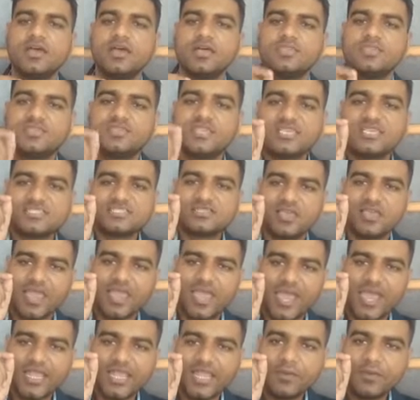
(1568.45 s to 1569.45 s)
this
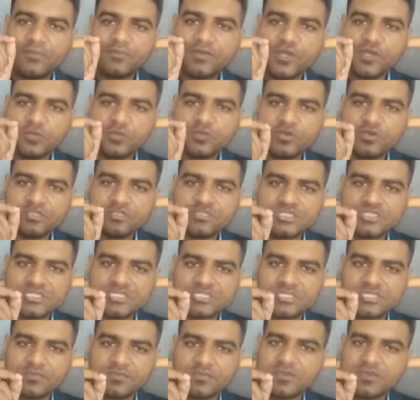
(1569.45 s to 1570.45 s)
adaptive immune
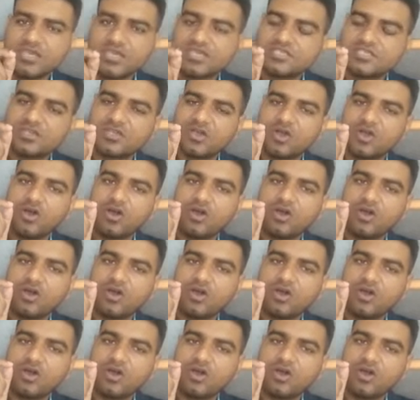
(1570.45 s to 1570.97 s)
system is